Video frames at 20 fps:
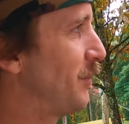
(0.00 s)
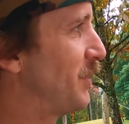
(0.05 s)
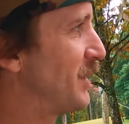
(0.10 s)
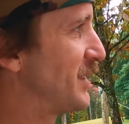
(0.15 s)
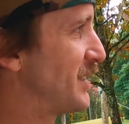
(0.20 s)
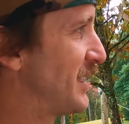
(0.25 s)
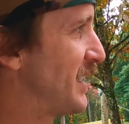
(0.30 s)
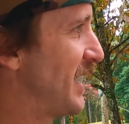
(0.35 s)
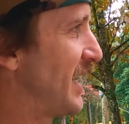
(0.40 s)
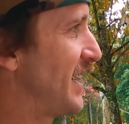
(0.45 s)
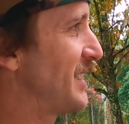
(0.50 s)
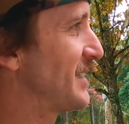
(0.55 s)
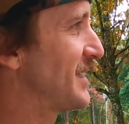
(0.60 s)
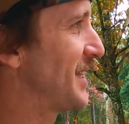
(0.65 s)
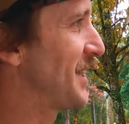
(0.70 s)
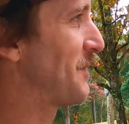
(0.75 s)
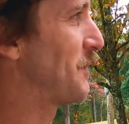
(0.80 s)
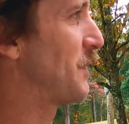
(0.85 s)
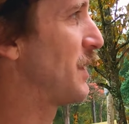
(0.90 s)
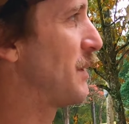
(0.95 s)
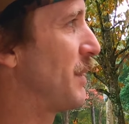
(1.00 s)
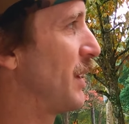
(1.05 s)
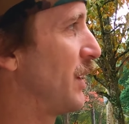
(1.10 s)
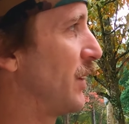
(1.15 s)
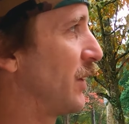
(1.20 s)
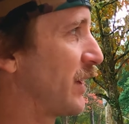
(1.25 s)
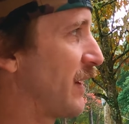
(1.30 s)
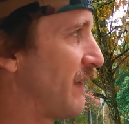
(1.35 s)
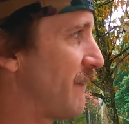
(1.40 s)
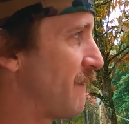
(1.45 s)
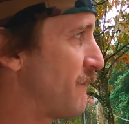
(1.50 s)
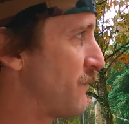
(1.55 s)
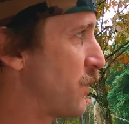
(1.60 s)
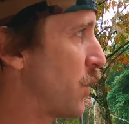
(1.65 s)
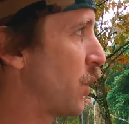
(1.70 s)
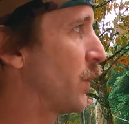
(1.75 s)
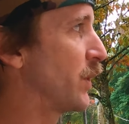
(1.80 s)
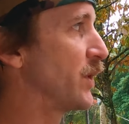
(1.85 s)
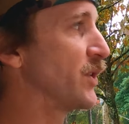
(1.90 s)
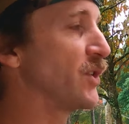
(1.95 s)
But today is something we've been looking
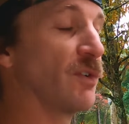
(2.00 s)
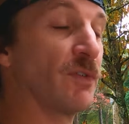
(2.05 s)
forward